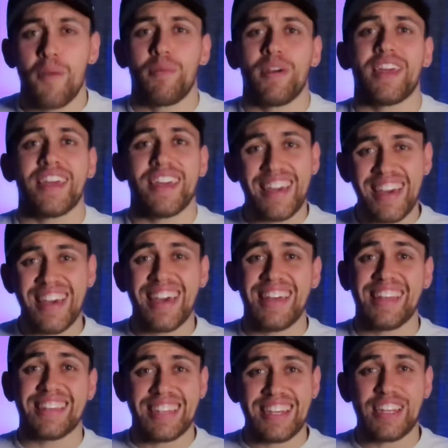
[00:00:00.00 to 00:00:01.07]
But yeah,
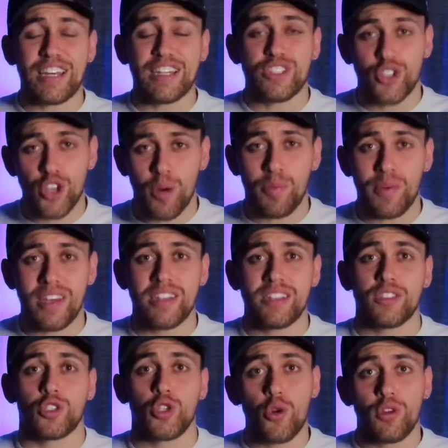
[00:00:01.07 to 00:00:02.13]
it did drop
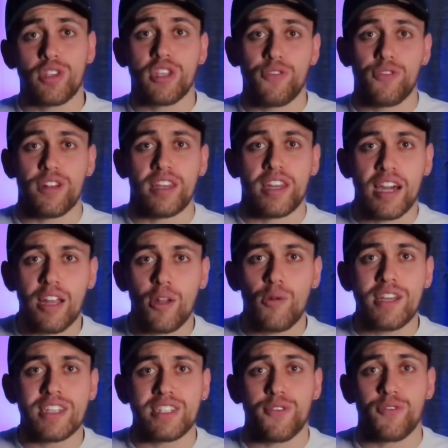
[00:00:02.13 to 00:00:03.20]
in two different colorways.